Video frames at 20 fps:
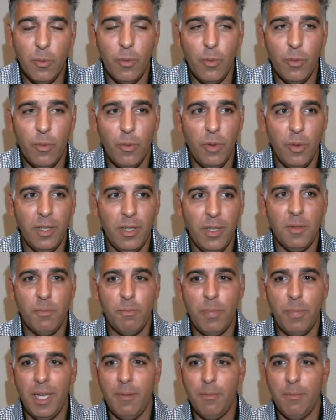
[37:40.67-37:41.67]
What is this
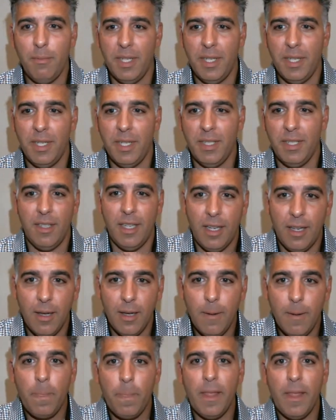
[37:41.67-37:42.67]
button business? Like,
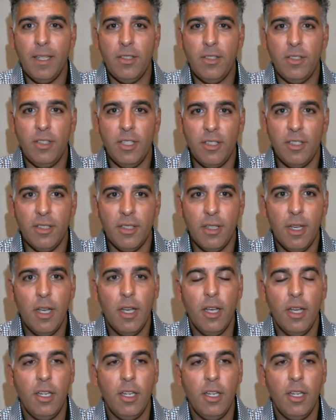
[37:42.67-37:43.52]
it's just,